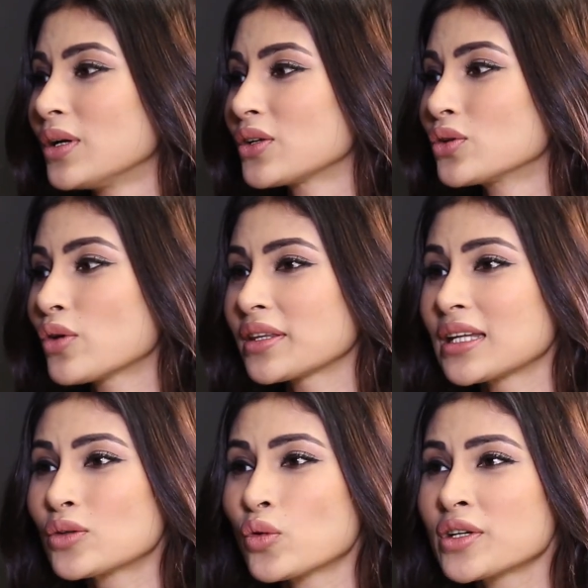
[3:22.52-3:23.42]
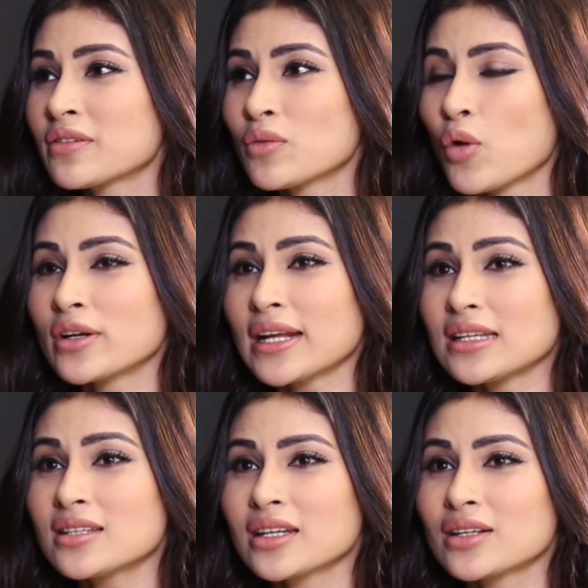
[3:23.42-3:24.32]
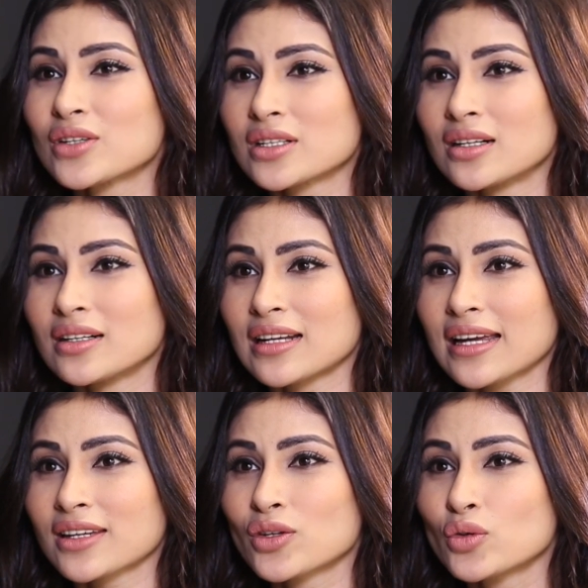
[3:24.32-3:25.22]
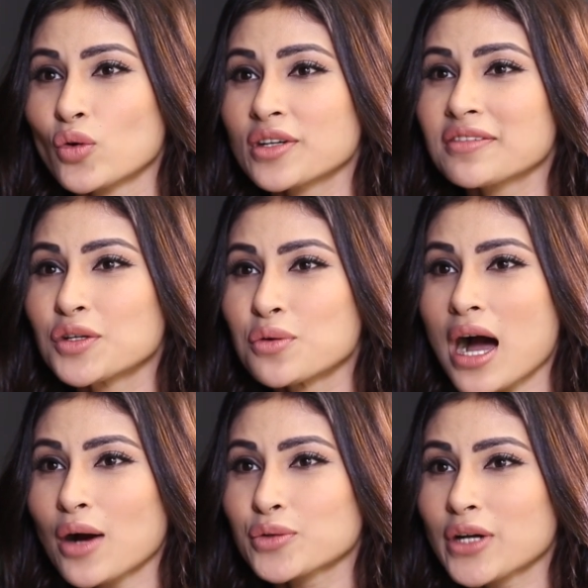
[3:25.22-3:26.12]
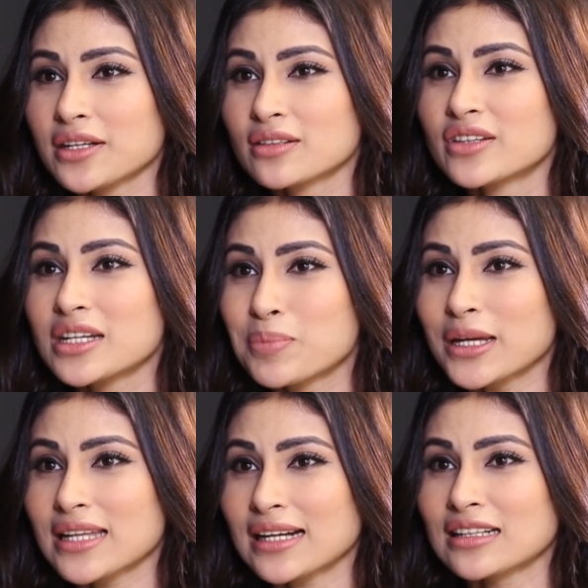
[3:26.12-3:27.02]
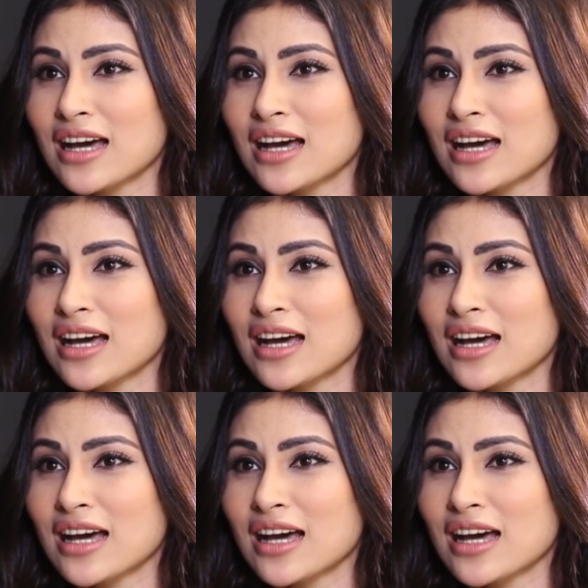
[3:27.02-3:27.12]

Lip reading: You know, and they don't even want anything in return. Like, you don't even know how to kind of repay that